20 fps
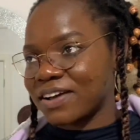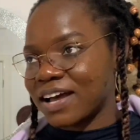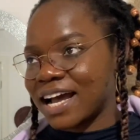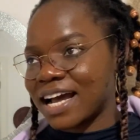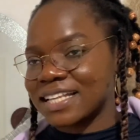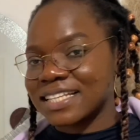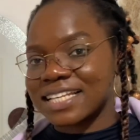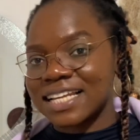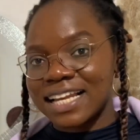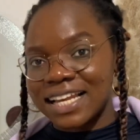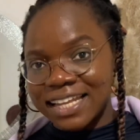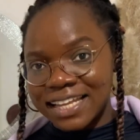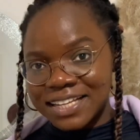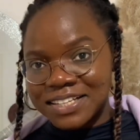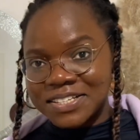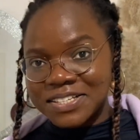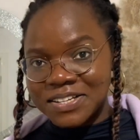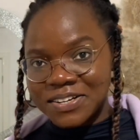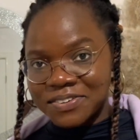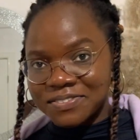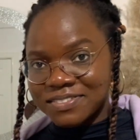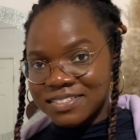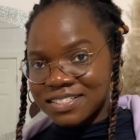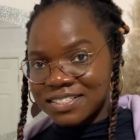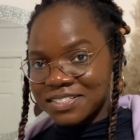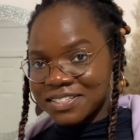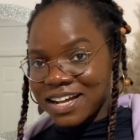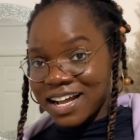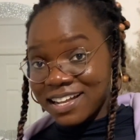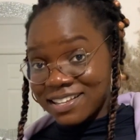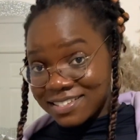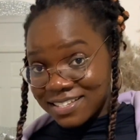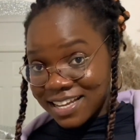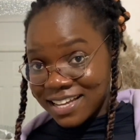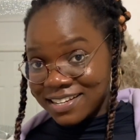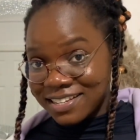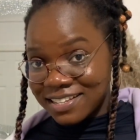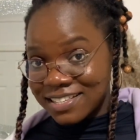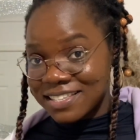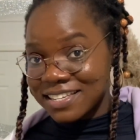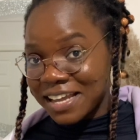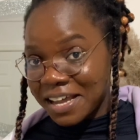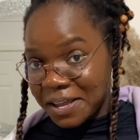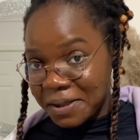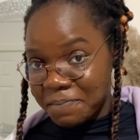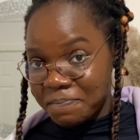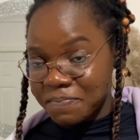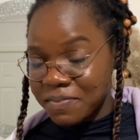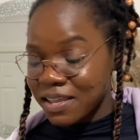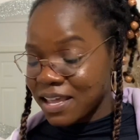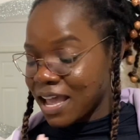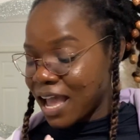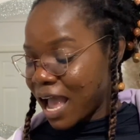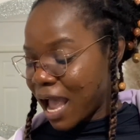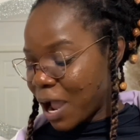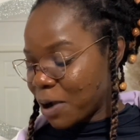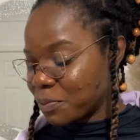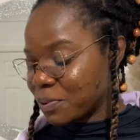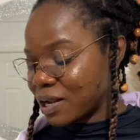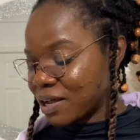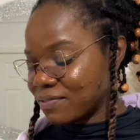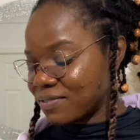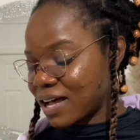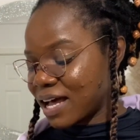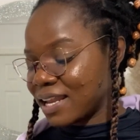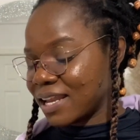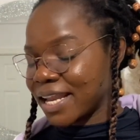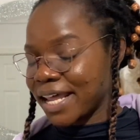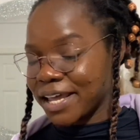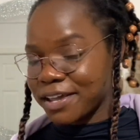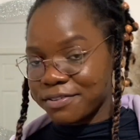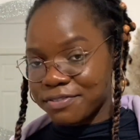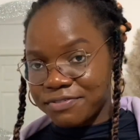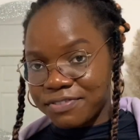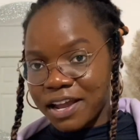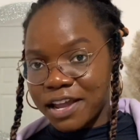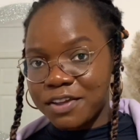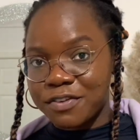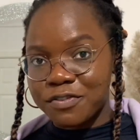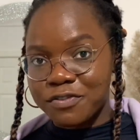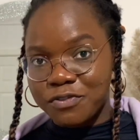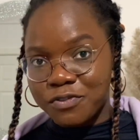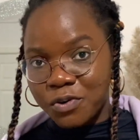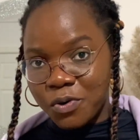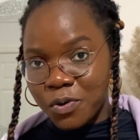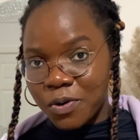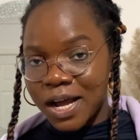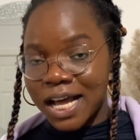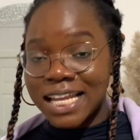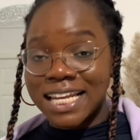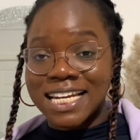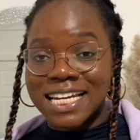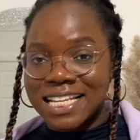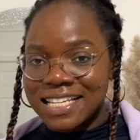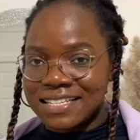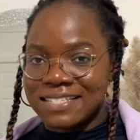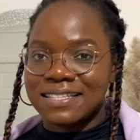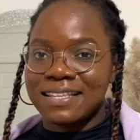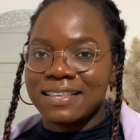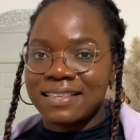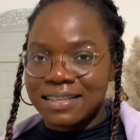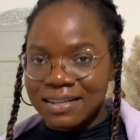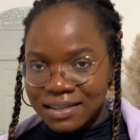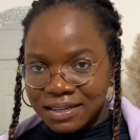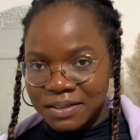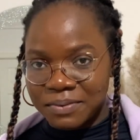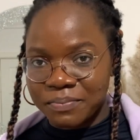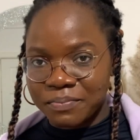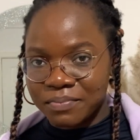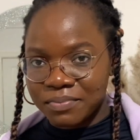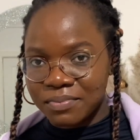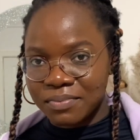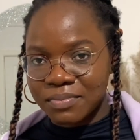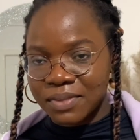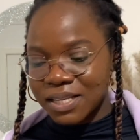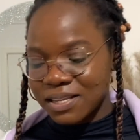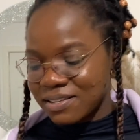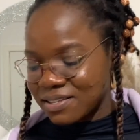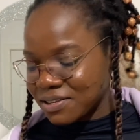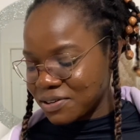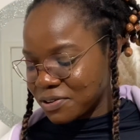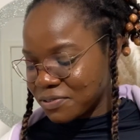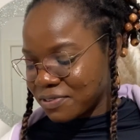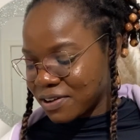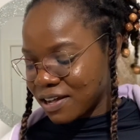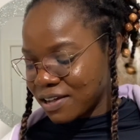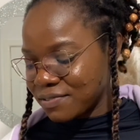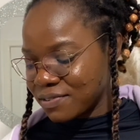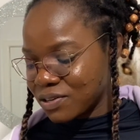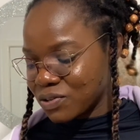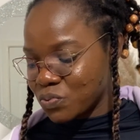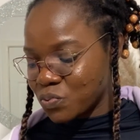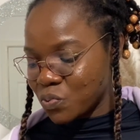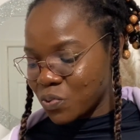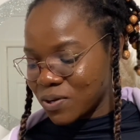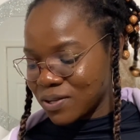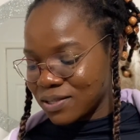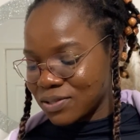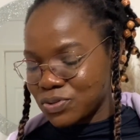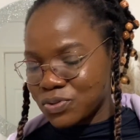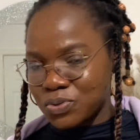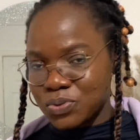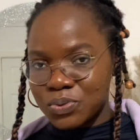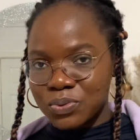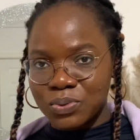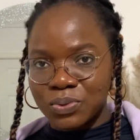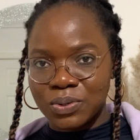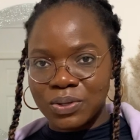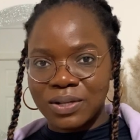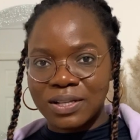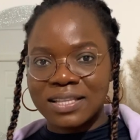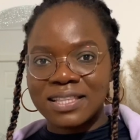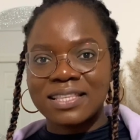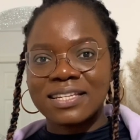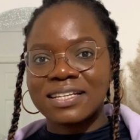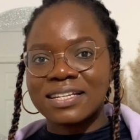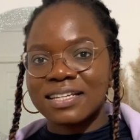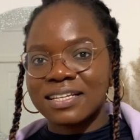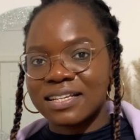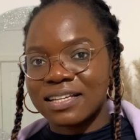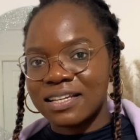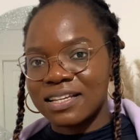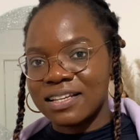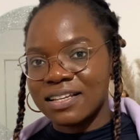I had clicked on the hazard in time, I would have had like 5, 4, at least 3. Instead of having 1, 2, 3.